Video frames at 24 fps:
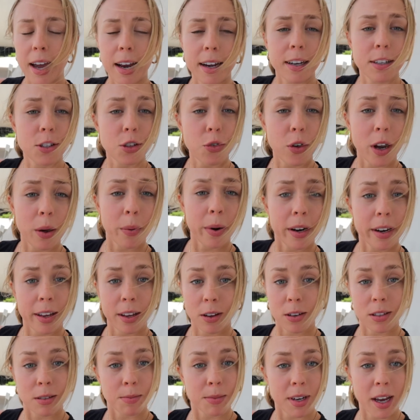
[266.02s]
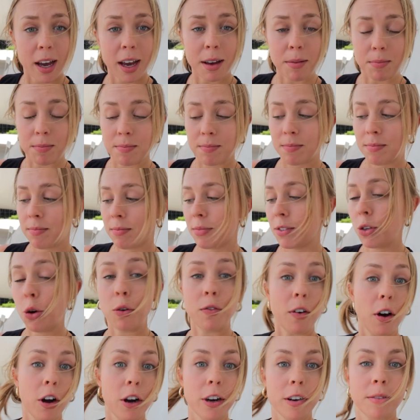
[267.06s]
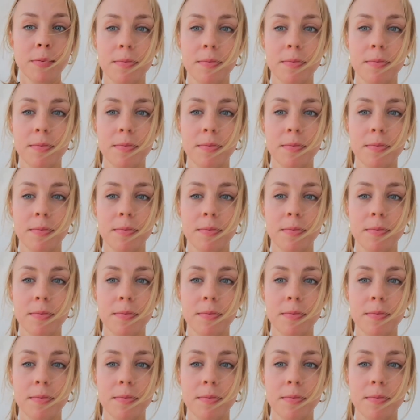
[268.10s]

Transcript: and it's a great way to kill some time so far.